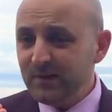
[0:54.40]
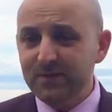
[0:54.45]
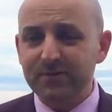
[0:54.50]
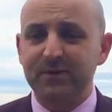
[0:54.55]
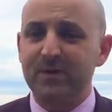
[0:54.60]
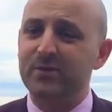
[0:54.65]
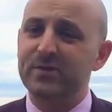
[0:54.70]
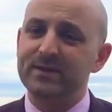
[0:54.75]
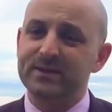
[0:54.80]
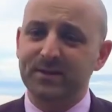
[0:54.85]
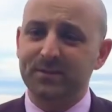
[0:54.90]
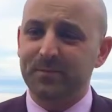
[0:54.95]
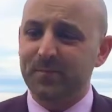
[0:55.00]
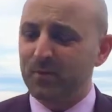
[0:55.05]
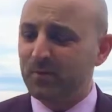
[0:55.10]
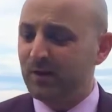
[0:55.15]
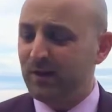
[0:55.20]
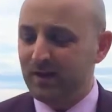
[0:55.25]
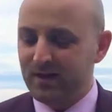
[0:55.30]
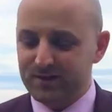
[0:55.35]
Very
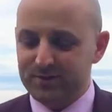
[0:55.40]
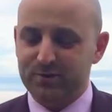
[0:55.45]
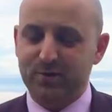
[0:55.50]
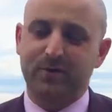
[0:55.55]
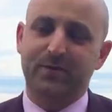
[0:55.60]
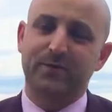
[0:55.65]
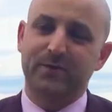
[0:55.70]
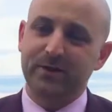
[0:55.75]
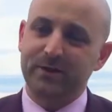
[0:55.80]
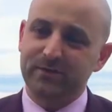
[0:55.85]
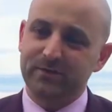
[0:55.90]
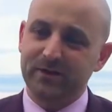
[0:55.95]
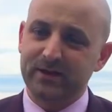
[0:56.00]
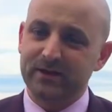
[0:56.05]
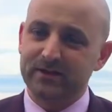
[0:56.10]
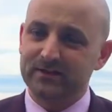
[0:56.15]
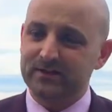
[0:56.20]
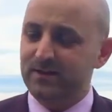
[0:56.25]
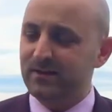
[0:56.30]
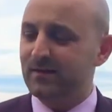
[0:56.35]
simple. It's got three
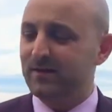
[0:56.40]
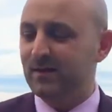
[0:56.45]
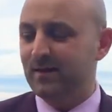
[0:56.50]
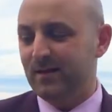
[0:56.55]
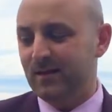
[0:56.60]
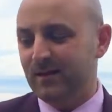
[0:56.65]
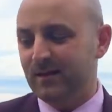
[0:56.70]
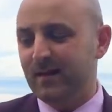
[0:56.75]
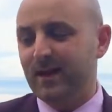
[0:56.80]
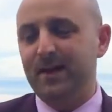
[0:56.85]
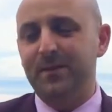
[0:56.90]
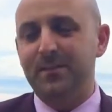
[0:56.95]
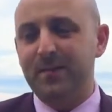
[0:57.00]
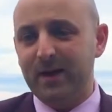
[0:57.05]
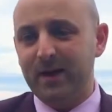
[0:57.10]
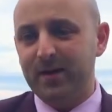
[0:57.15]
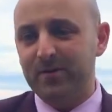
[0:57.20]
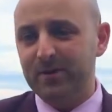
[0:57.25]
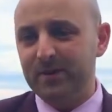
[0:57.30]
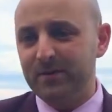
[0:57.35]
ingredients in it:
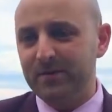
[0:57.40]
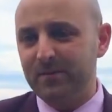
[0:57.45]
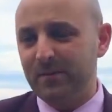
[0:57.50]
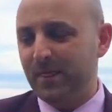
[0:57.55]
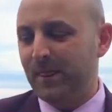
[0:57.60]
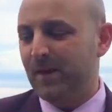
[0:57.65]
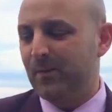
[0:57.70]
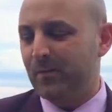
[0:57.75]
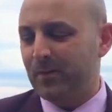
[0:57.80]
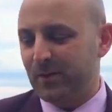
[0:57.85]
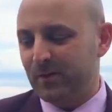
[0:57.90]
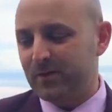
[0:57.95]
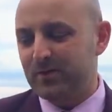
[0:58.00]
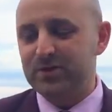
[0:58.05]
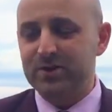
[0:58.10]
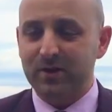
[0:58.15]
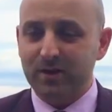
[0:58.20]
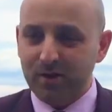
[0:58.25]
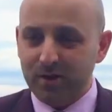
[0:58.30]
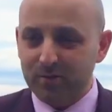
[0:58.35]
Campari, we got the
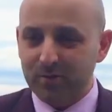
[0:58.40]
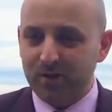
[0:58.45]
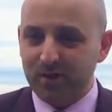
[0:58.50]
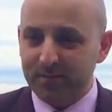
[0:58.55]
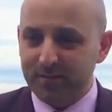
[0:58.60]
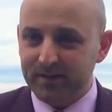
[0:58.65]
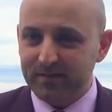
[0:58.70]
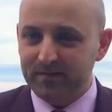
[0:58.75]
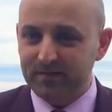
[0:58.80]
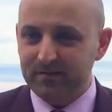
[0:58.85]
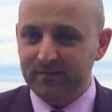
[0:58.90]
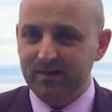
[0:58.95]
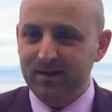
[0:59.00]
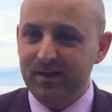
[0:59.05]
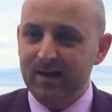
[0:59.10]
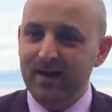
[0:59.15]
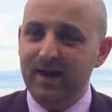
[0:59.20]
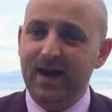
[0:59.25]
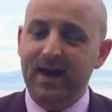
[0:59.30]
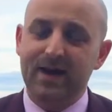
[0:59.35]
Cello Rockmelon,
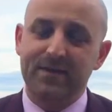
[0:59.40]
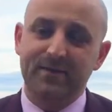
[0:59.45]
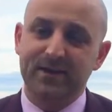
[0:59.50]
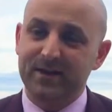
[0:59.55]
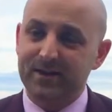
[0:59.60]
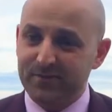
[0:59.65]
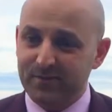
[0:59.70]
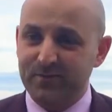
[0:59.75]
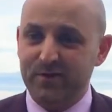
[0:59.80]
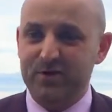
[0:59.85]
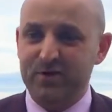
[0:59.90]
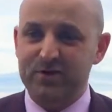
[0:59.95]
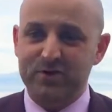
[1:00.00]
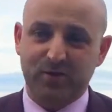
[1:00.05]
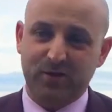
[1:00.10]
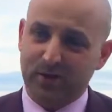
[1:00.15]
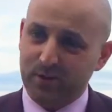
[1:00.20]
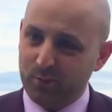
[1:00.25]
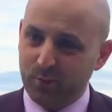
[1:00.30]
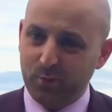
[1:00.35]
and then a fresh
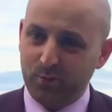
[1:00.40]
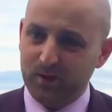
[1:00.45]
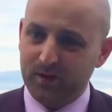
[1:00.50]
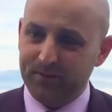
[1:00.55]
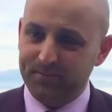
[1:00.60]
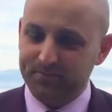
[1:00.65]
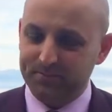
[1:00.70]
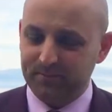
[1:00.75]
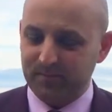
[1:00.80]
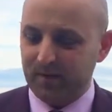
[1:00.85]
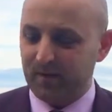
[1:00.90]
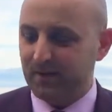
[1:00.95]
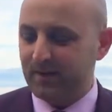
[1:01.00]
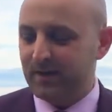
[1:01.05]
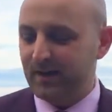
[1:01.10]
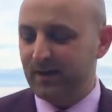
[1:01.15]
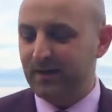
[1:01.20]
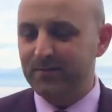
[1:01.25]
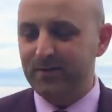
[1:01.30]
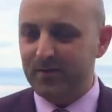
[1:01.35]
tonic water.
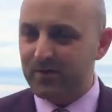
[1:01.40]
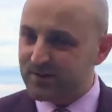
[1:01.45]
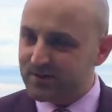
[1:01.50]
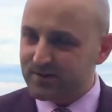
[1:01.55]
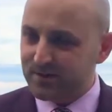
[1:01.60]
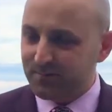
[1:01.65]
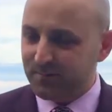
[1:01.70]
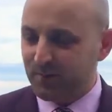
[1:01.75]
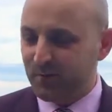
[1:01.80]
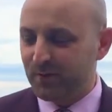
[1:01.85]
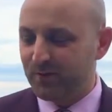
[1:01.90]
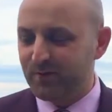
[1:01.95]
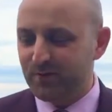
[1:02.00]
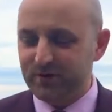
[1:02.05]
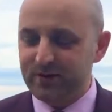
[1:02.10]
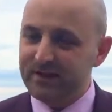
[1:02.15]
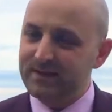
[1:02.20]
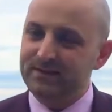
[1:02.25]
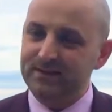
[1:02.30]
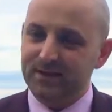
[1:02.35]
Okay, very simple,
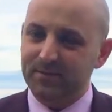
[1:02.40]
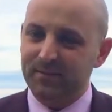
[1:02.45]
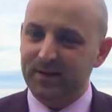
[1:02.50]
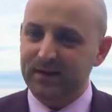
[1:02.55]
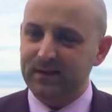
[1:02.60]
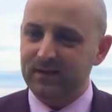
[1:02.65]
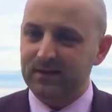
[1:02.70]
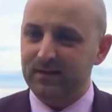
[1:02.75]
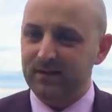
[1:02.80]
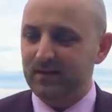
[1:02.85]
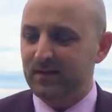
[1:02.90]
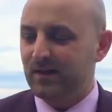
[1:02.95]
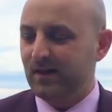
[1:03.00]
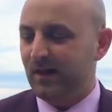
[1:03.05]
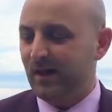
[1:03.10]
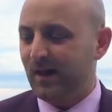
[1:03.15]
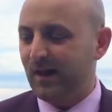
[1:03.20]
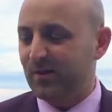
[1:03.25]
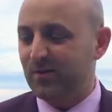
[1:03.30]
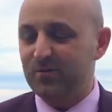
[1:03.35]
very easy to make,
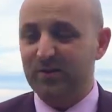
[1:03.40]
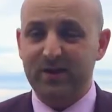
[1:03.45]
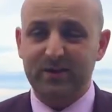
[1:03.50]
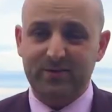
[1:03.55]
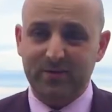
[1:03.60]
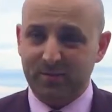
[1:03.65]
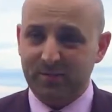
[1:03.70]
uh, great for